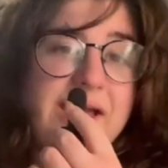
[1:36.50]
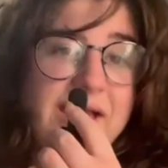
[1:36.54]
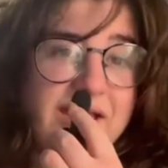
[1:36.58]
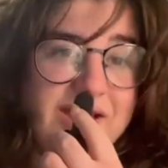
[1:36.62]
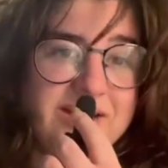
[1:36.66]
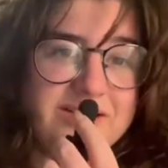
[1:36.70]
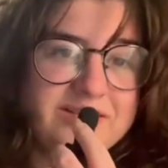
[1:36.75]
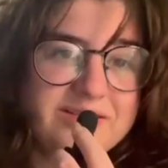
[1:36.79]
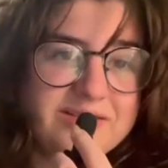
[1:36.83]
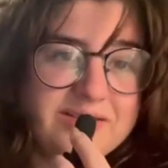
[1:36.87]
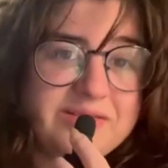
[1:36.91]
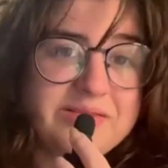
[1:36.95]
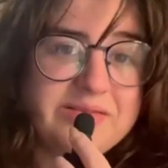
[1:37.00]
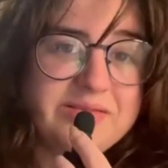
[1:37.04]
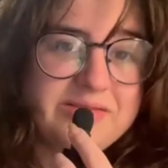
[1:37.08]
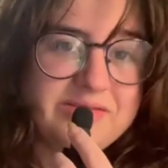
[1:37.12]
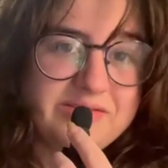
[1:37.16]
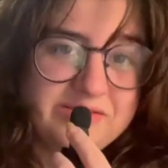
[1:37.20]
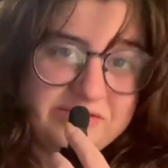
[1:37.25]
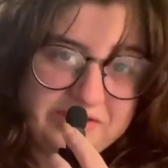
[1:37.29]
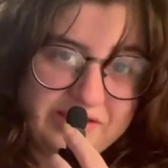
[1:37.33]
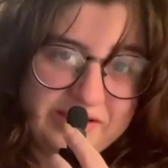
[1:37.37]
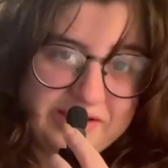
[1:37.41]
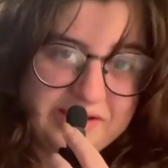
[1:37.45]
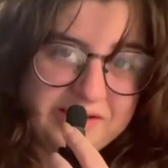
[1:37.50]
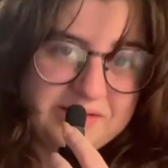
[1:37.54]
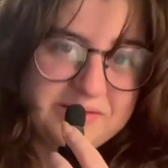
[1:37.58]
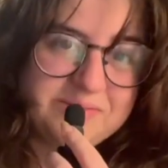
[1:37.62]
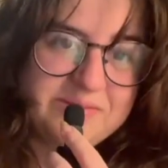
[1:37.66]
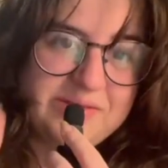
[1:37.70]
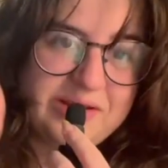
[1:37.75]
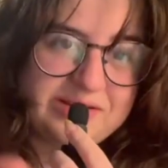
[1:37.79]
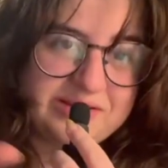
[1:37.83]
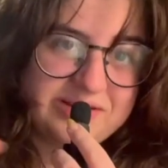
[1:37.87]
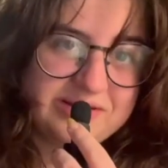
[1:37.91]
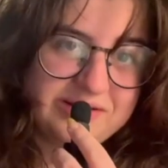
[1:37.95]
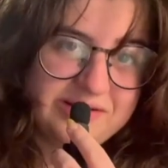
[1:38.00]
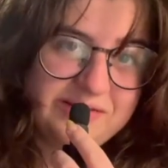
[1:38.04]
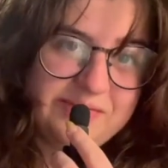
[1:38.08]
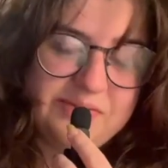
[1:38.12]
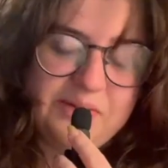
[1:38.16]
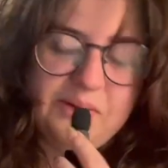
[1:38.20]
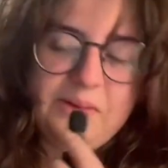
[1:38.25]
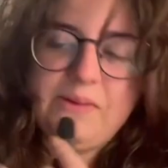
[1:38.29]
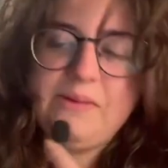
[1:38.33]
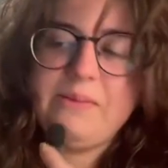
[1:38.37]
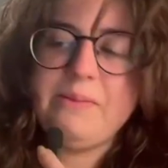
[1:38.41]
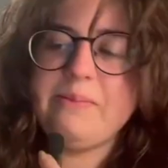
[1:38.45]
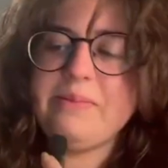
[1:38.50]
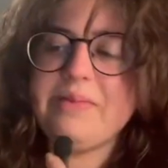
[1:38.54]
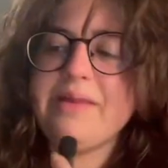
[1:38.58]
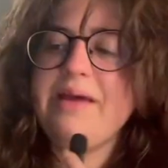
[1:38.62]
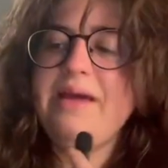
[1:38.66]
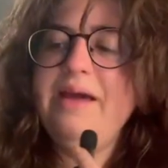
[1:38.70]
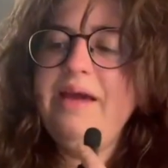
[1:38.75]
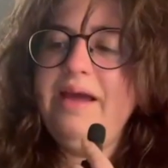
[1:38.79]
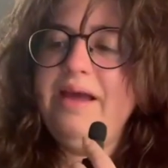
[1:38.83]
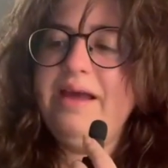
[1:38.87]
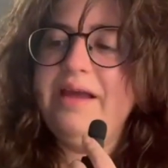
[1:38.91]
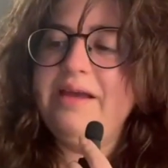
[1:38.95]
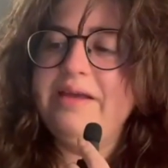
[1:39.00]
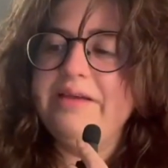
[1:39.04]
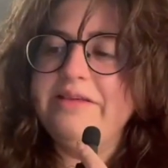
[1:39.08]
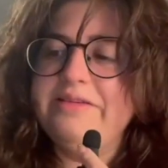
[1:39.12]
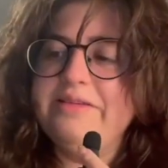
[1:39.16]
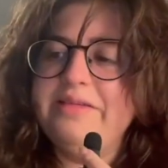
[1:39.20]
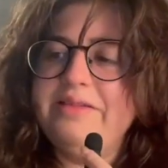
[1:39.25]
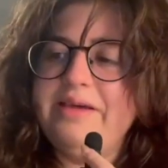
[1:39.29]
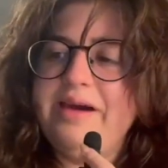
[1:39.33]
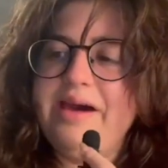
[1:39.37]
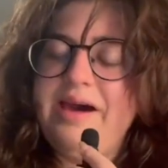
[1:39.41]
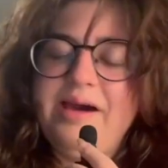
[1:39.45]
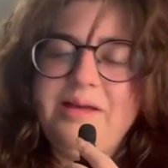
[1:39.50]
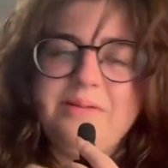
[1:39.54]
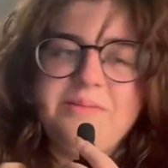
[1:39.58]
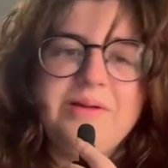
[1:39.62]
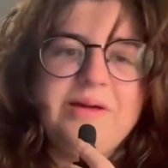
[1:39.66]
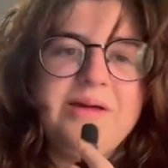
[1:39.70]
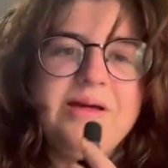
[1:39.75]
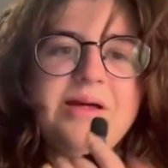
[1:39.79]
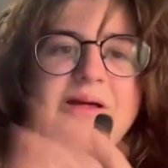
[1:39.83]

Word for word: And second, technically third, is that